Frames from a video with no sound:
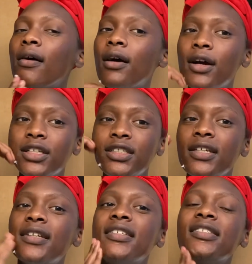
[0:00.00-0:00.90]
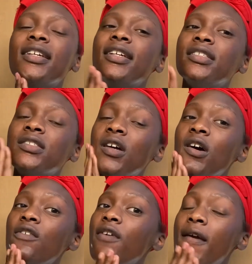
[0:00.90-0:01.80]
Our skin stays
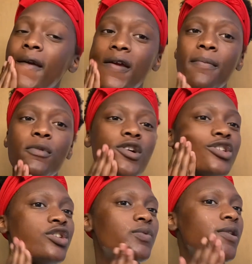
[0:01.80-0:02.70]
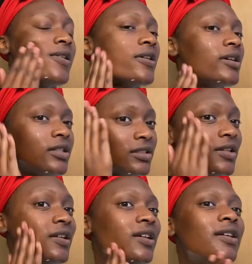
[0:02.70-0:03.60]
soft and moisturized.
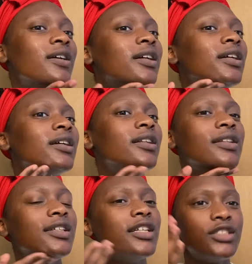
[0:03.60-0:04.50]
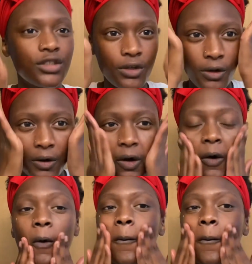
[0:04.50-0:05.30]
Look at your girl.